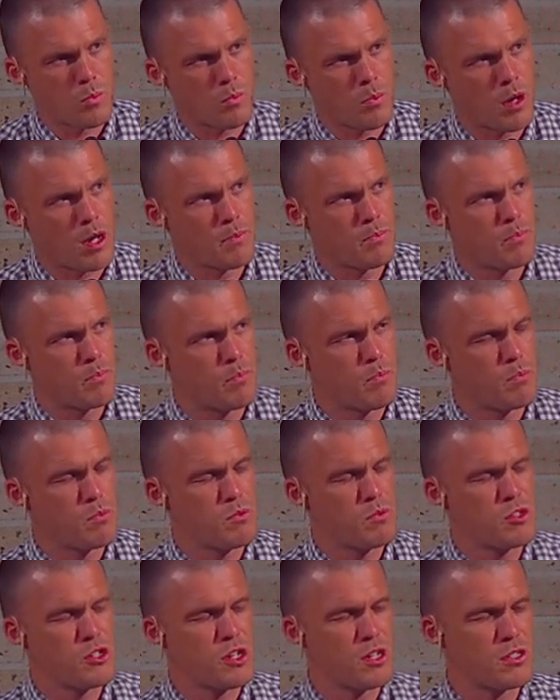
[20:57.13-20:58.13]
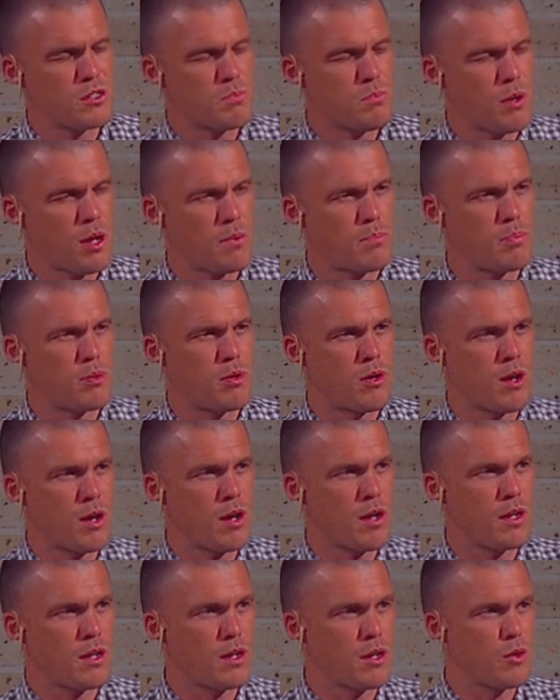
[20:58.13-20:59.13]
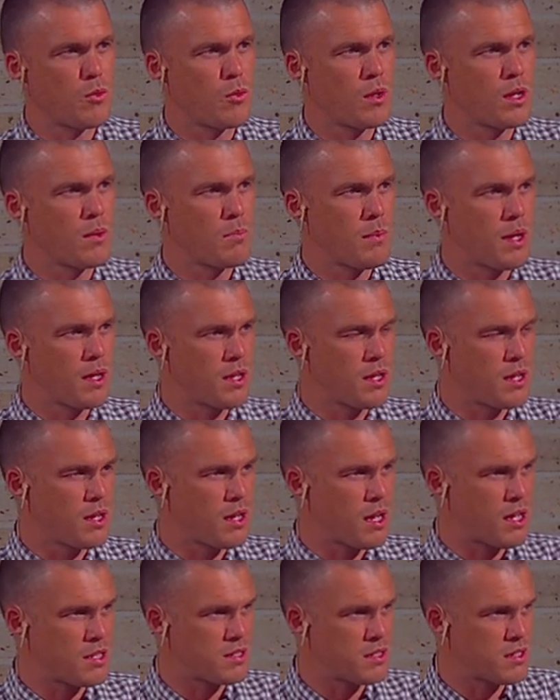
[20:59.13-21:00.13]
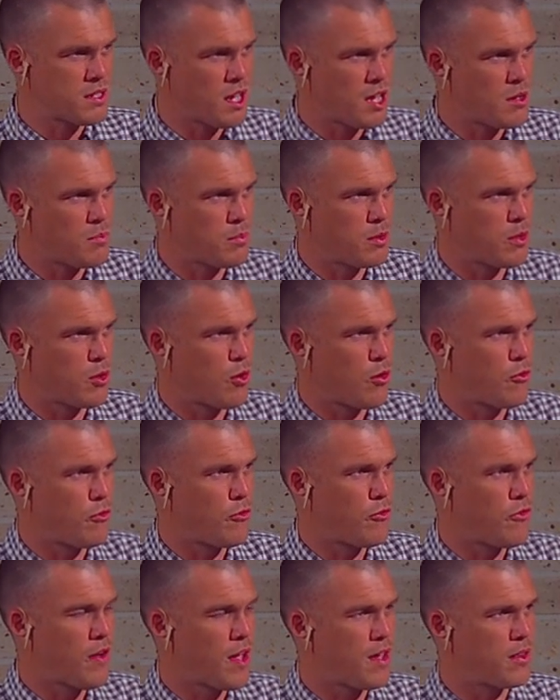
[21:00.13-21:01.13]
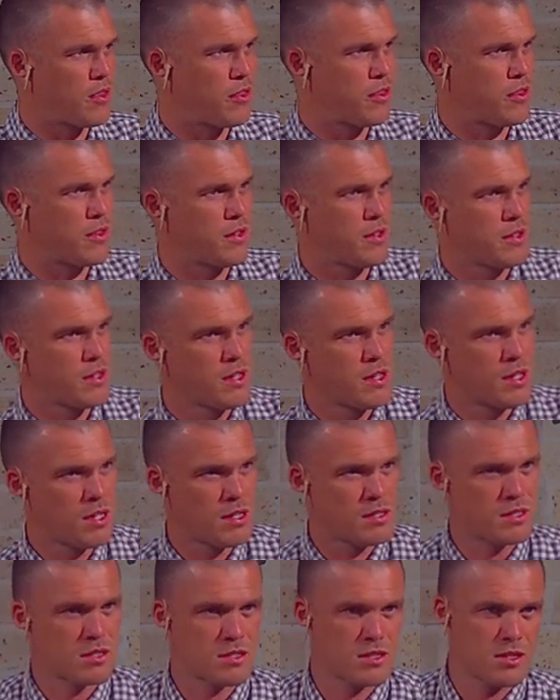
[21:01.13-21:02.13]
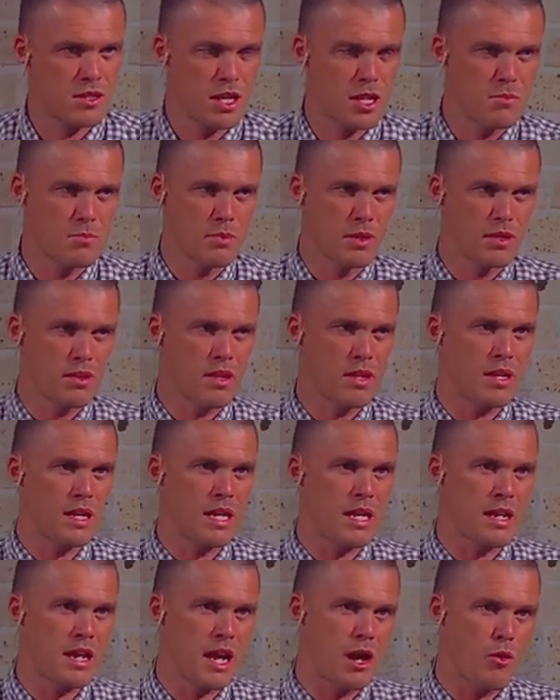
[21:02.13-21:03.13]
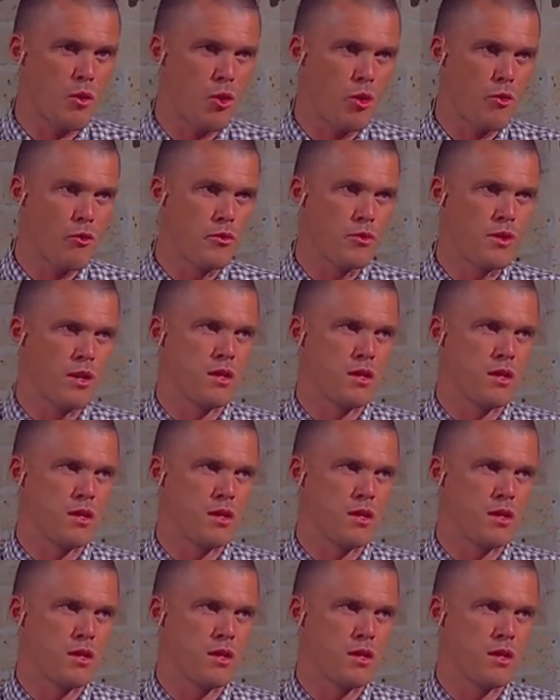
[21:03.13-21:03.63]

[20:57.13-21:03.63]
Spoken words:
By praying, we are making a statement of faith. It's a statement that in our own